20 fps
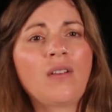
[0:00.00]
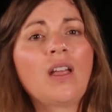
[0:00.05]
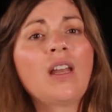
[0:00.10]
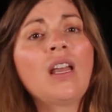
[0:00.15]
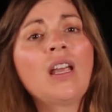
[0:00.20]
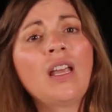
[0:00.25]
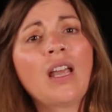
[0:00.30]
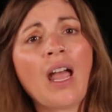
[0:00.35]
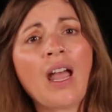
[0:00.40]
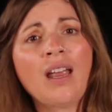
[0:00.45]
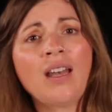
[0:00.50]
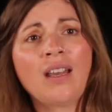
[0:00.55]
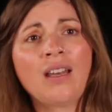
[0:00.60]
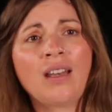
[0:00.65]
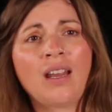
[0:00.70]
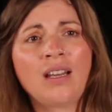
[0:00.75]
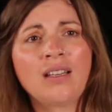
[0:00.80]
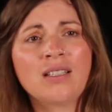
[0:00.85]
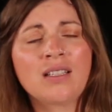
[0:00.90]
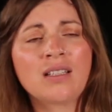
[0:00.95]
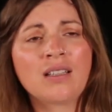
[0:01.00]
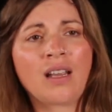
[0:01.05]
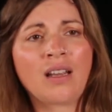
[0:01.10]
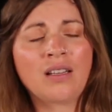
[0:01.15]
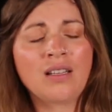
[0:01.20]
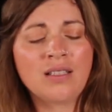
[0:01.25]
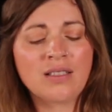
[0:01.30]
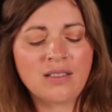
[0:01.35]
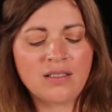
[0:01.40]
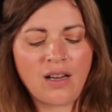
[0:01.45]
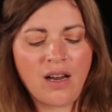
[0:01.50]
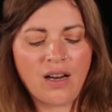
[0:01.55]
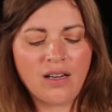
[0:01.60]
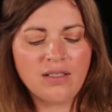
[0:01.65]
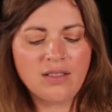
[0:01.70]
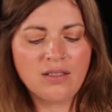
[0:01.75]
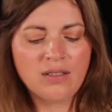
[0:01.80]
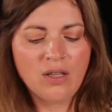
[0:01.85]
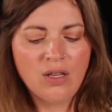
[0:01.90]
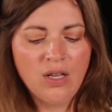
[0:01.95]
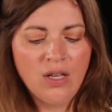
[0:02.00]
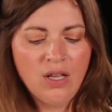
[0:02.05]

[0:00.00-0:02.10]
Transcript: and again in 1996.